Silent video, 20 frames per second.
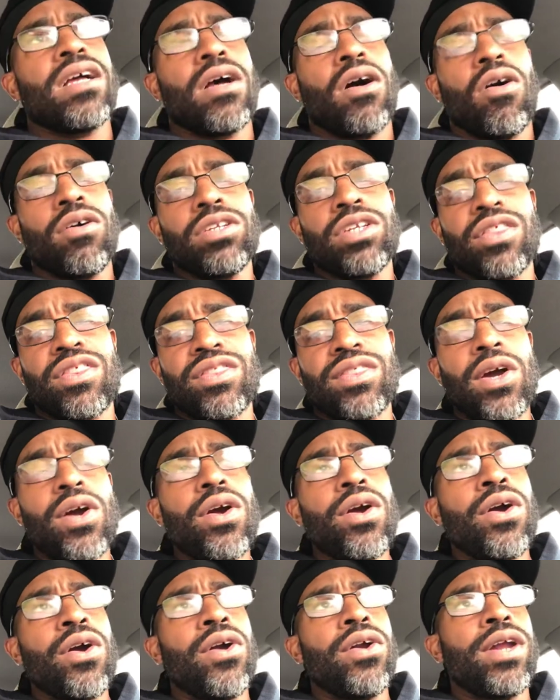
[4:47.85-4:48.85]
on the
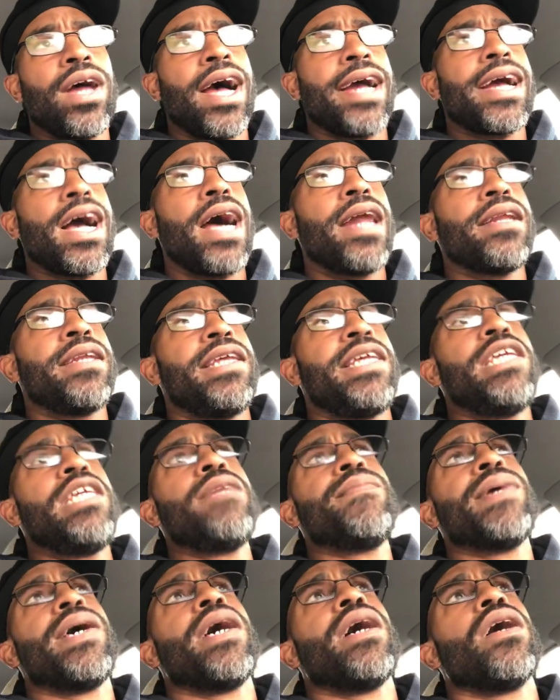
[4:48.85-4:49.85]
third, I got an
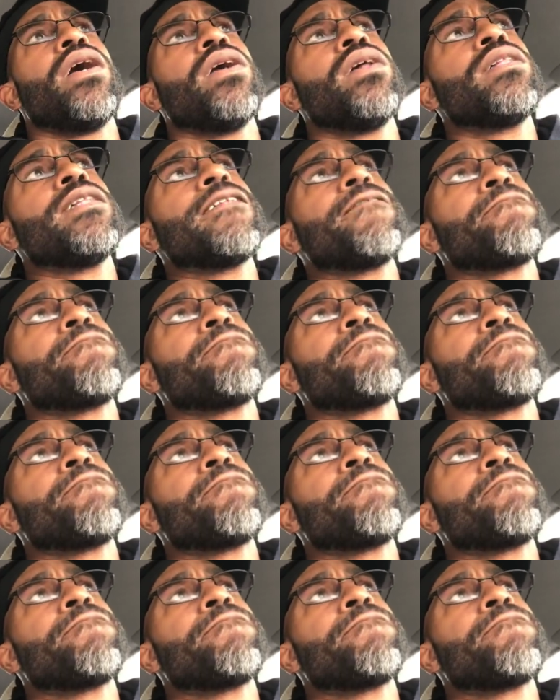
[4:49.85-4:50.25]
email